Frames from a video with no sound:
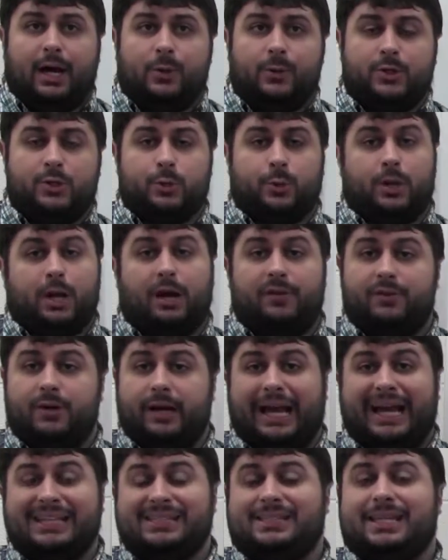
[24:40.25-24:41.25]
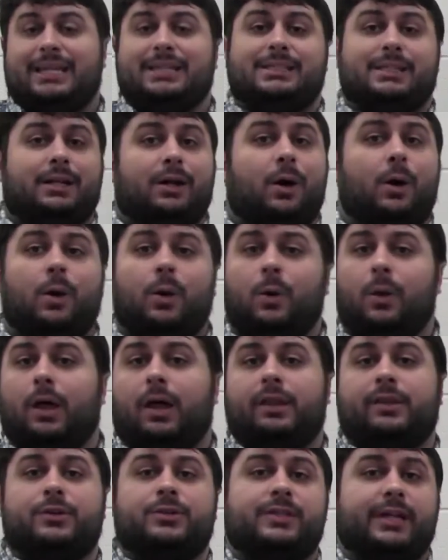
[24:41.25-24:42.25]
which will cover essays in a whole
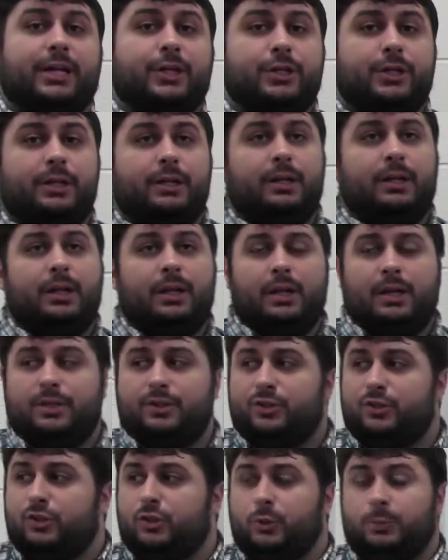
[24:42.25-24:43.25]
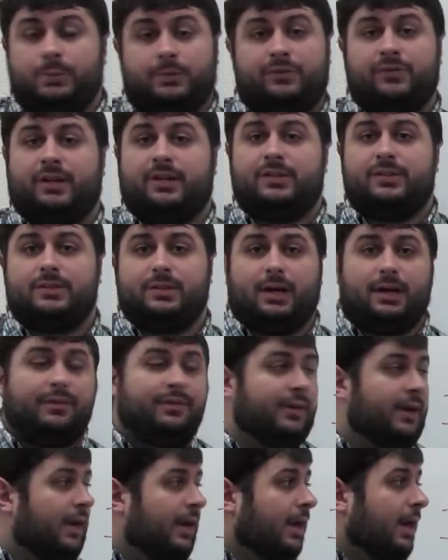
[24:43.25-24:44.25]
other section, super fun
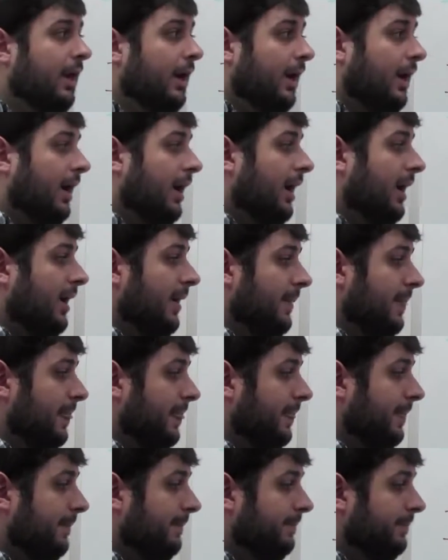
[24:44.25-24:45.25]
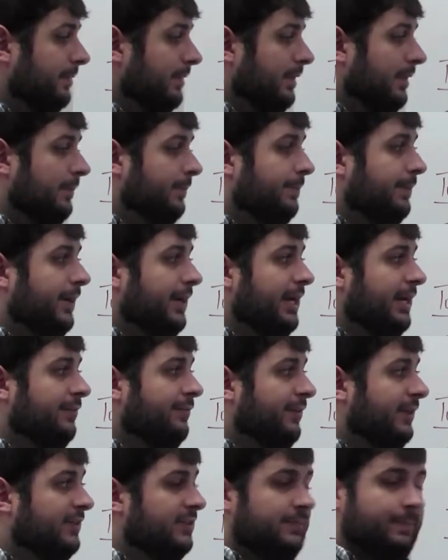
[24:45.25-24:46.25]
stuff. But
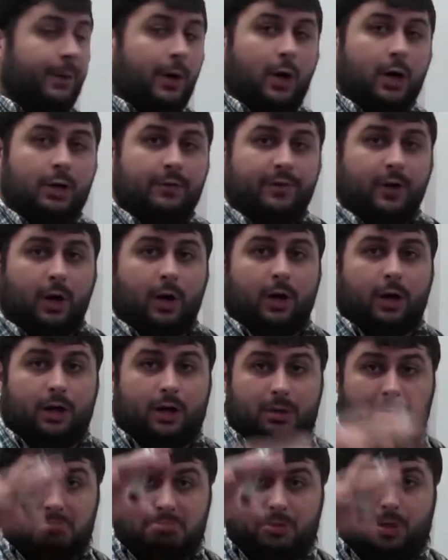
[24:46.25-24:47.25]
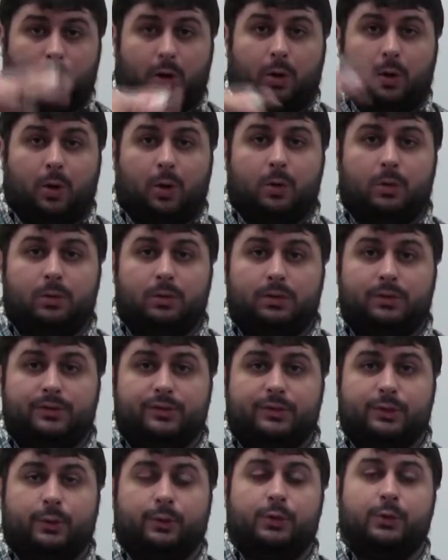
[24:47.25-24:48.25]
if it's part of a whole,
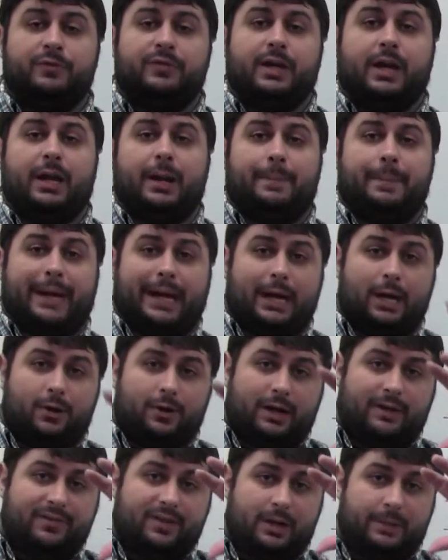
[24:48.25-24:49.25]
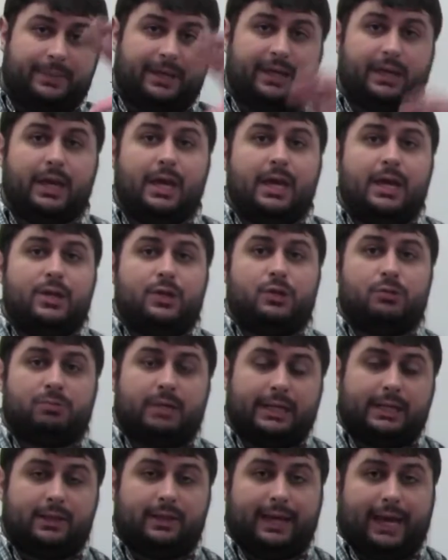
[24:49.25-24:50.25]
so you've got a paragraph coming
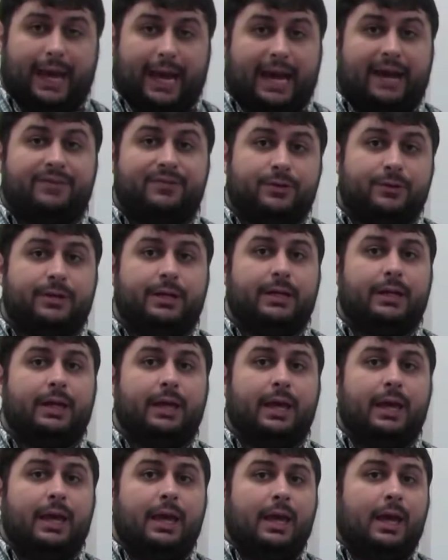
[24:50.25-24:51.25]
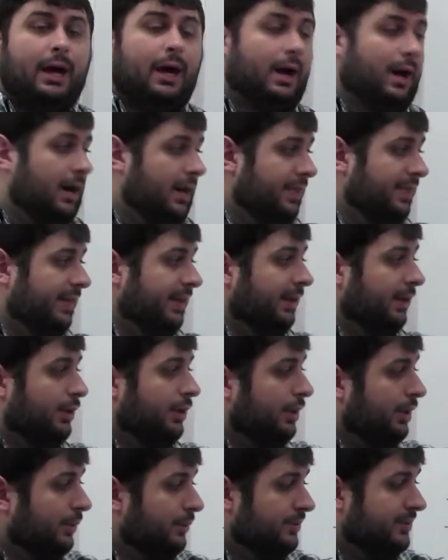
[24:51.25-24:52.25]
directly after it, then the
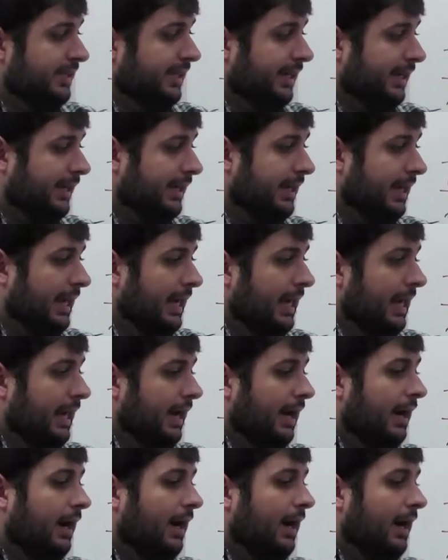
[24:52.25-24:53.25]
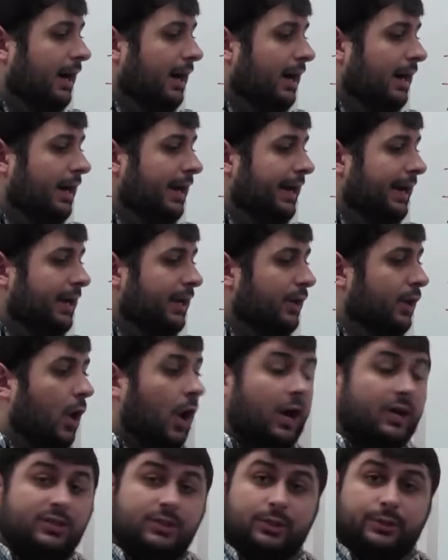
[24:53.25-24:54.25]
closing
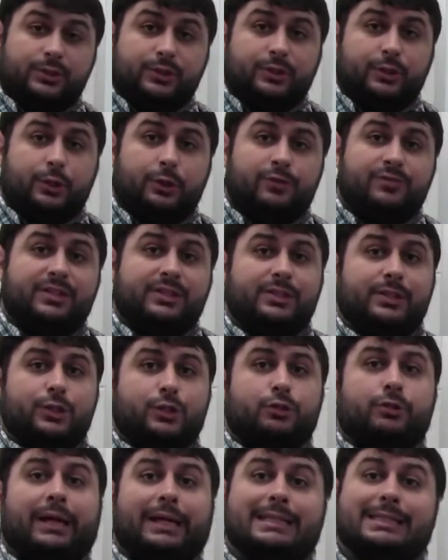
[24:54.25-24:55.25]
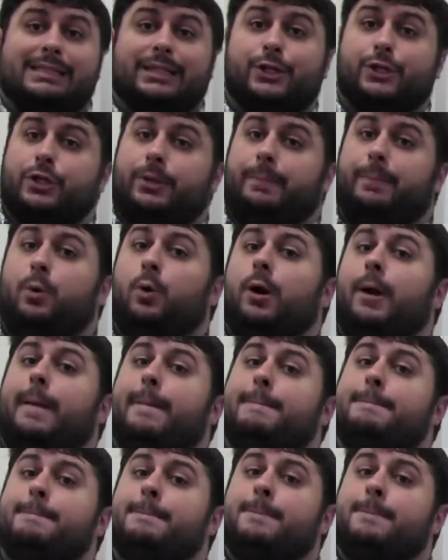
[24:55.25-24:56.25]
also serves as a transition point.